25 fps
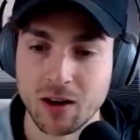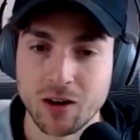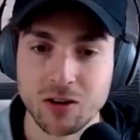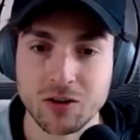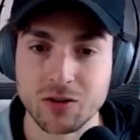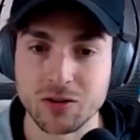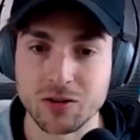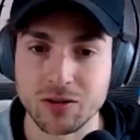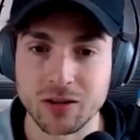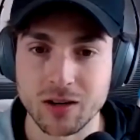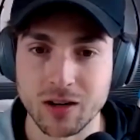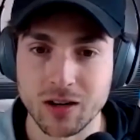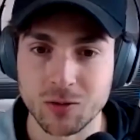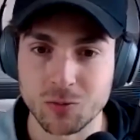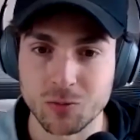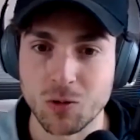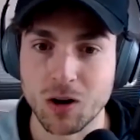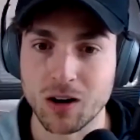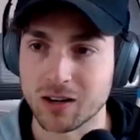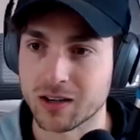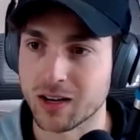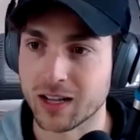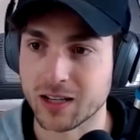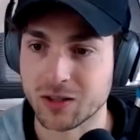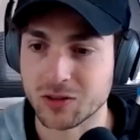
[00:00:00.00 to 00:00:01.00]
under a
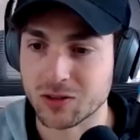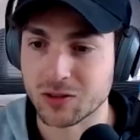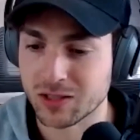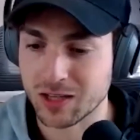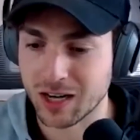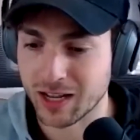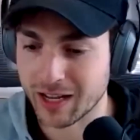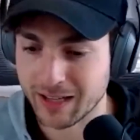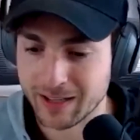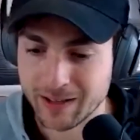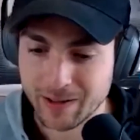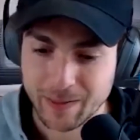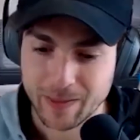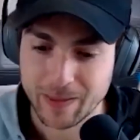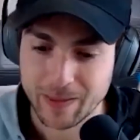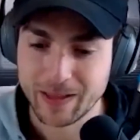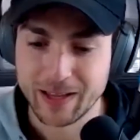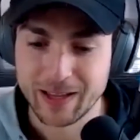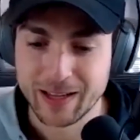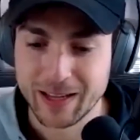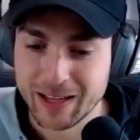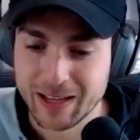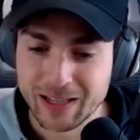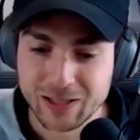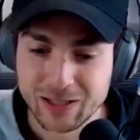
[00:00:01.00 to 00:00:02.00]
rug, like you just like
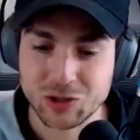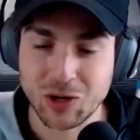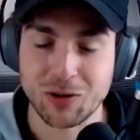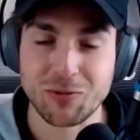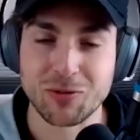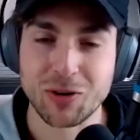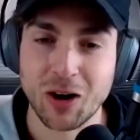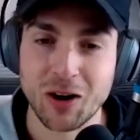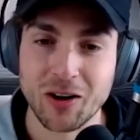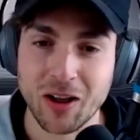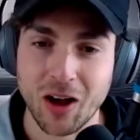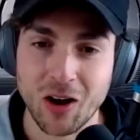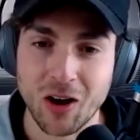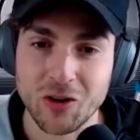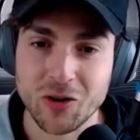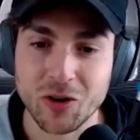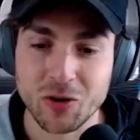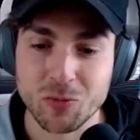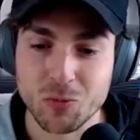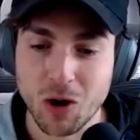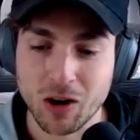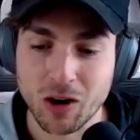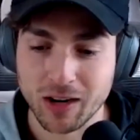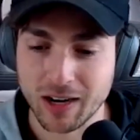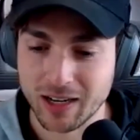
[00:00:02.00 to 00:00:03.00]
shove it under a
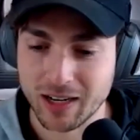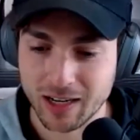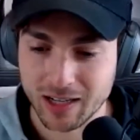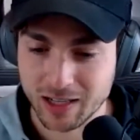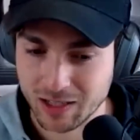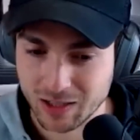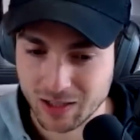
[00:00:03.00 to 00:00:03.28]
rug and